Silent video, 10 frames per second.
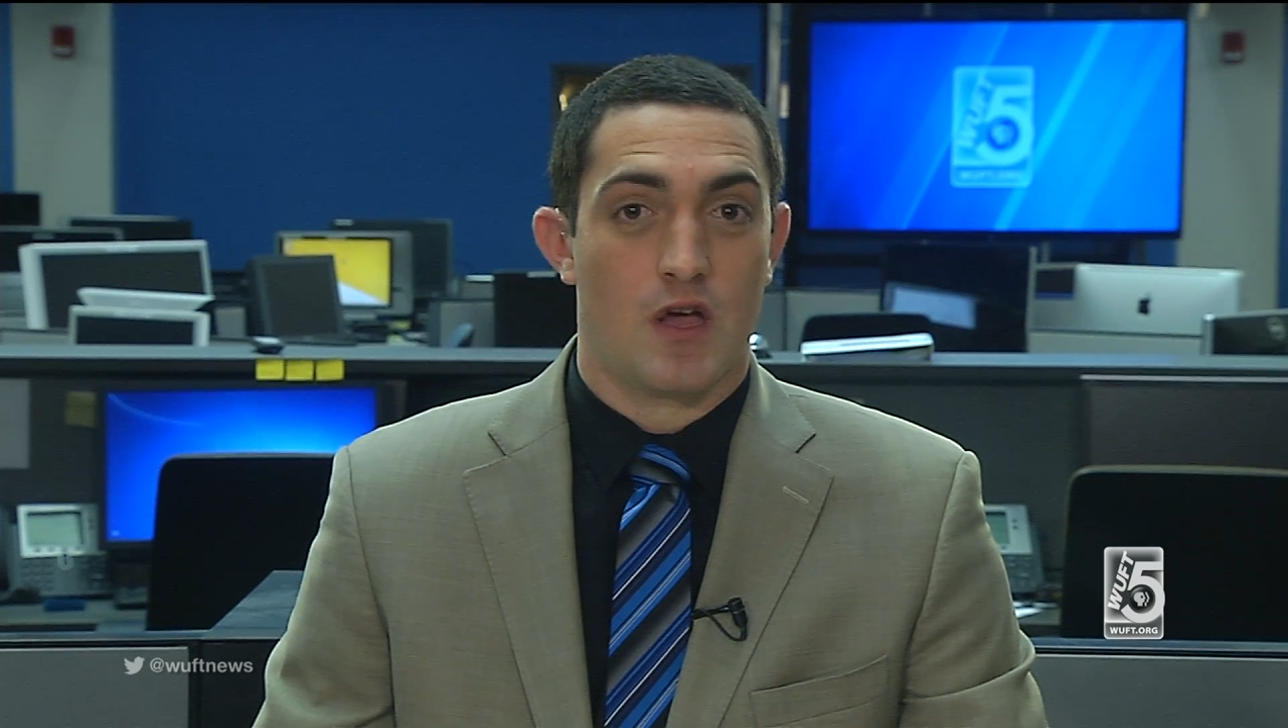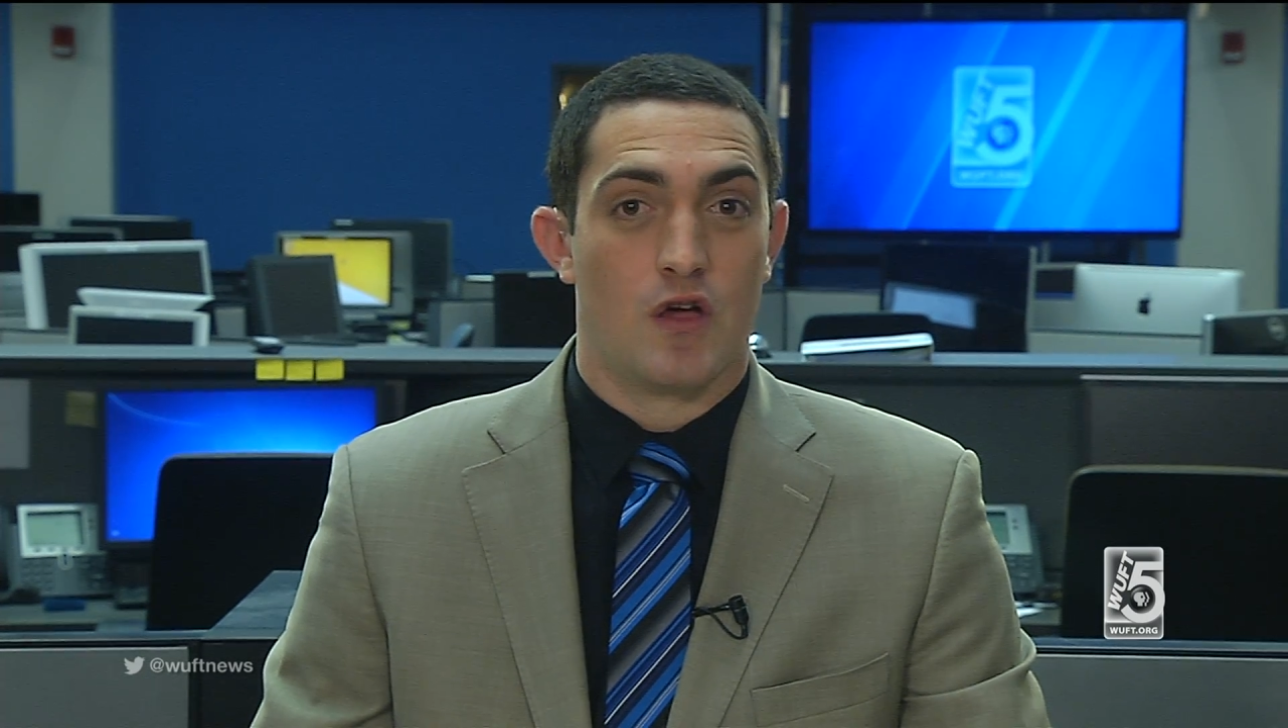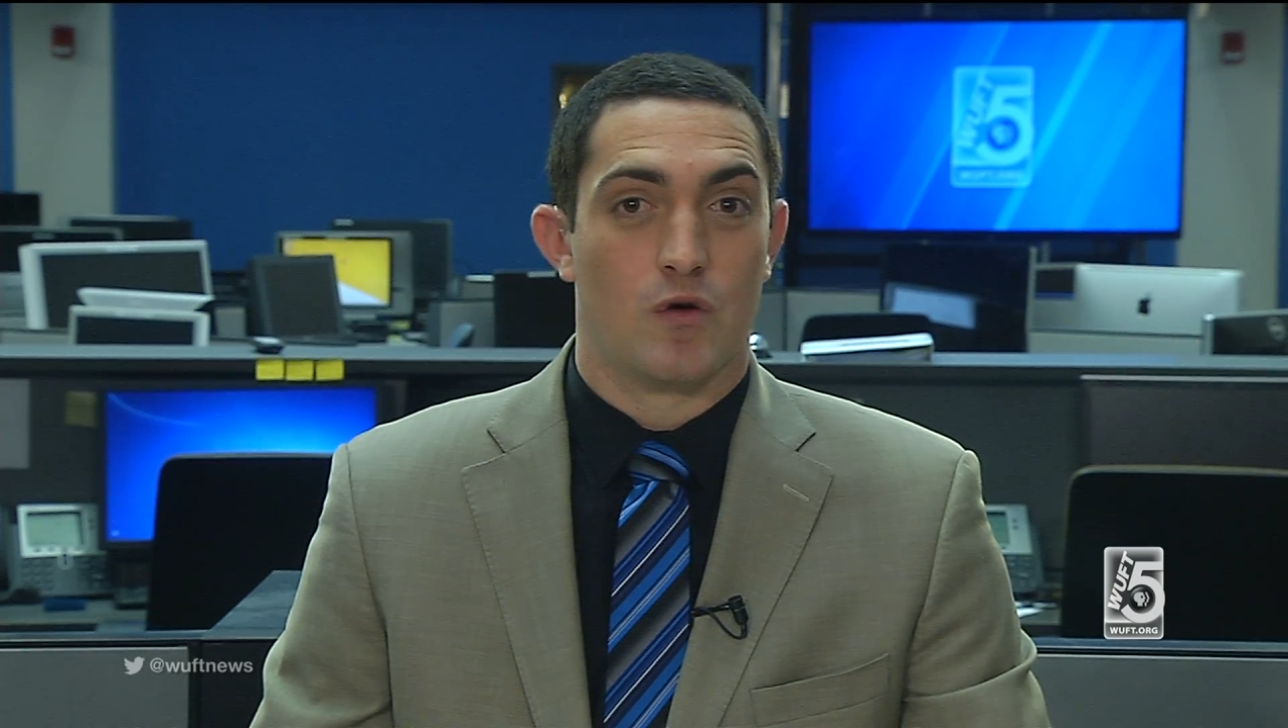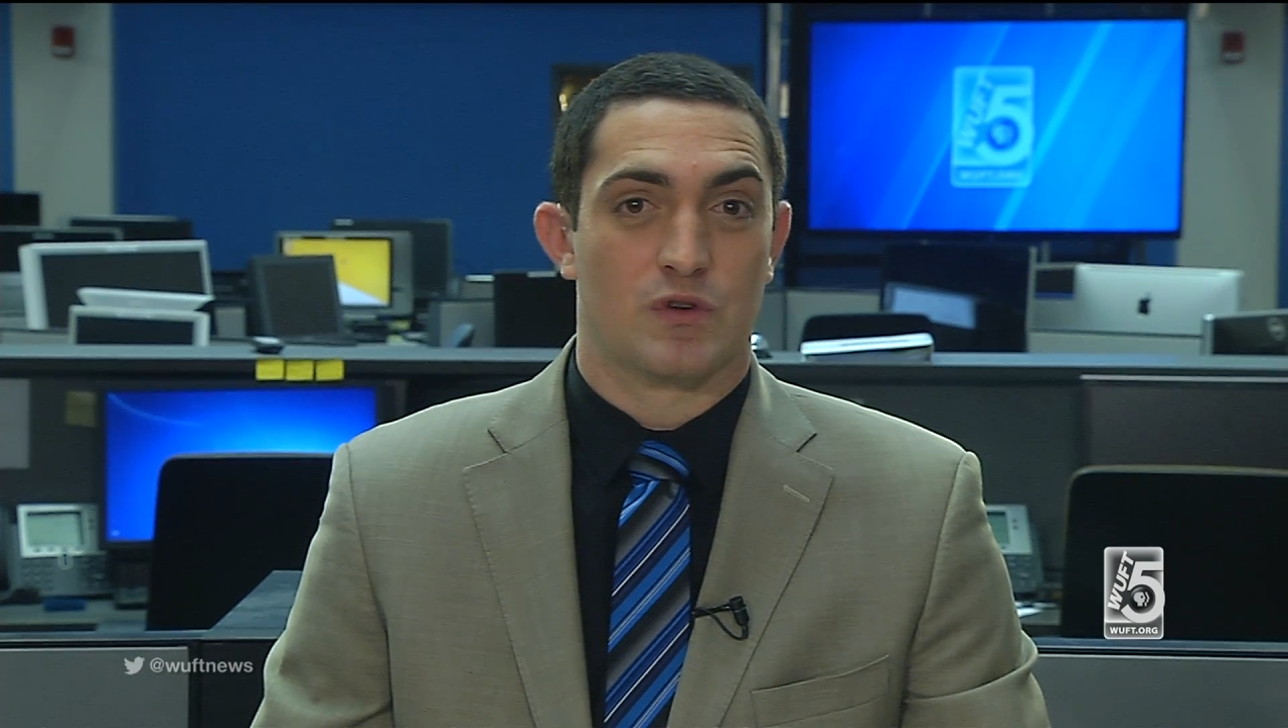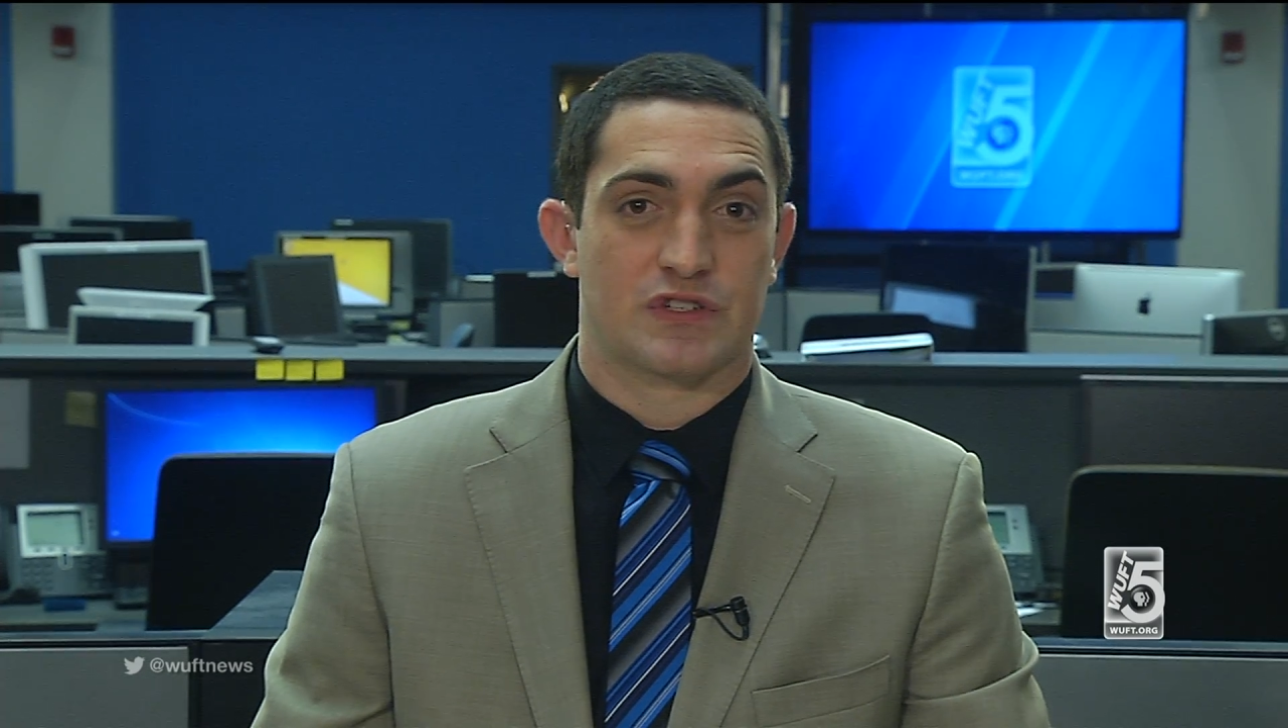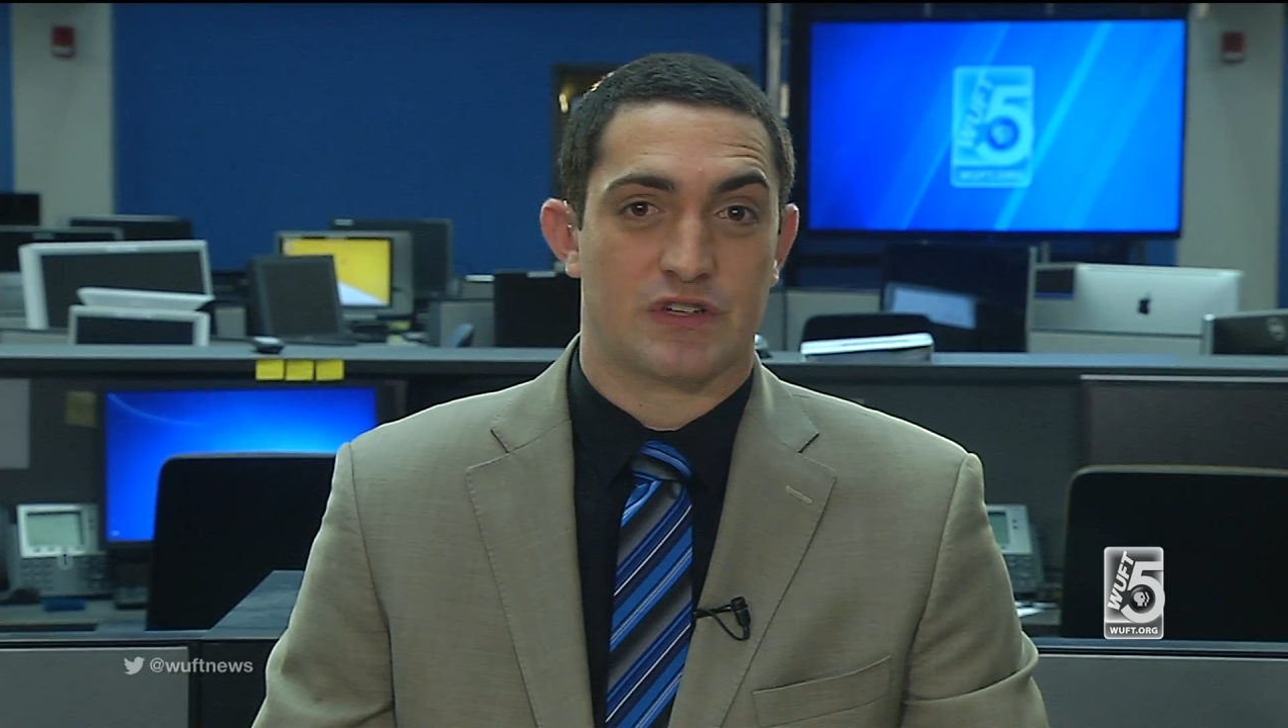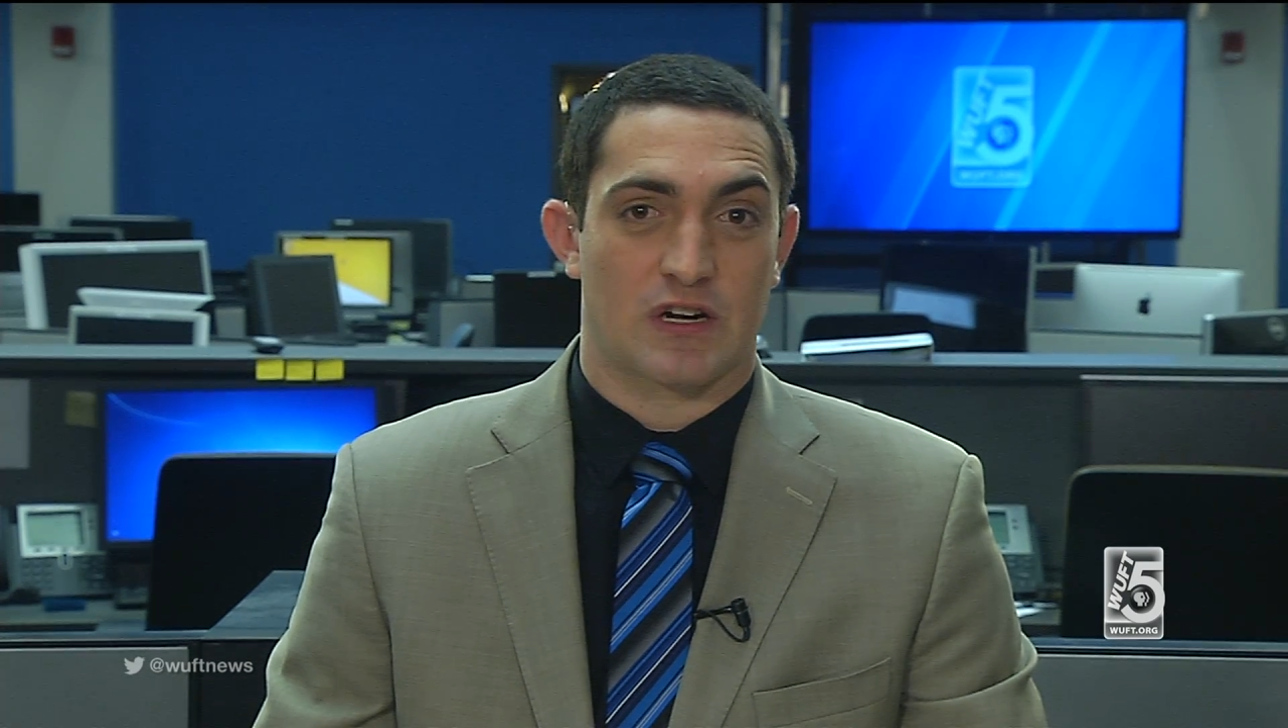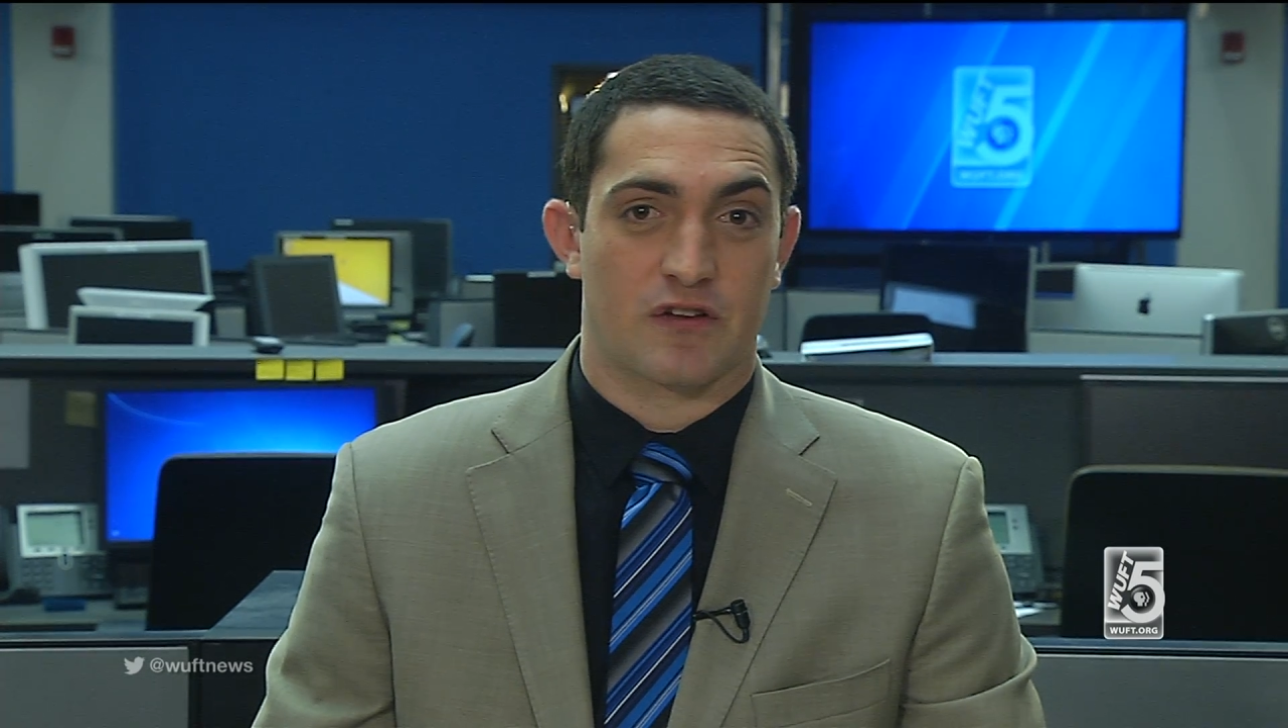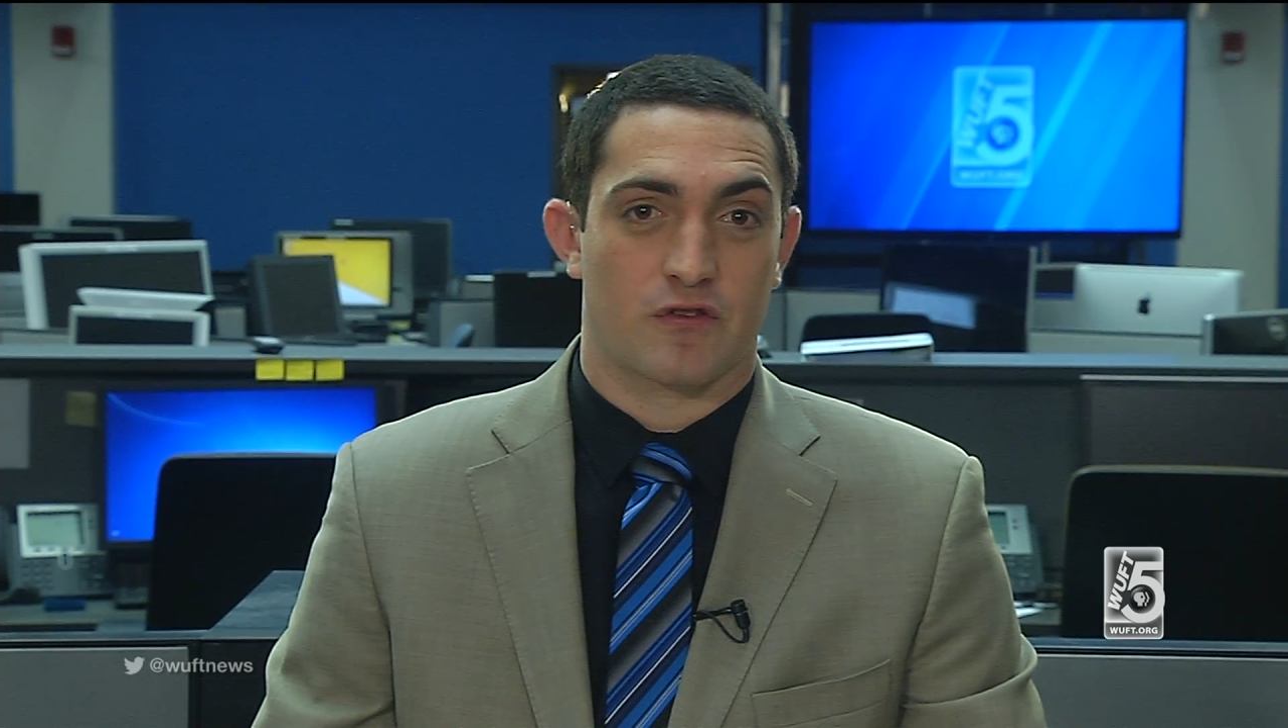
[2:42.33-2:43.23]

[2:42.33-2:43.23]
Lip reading: who was inducted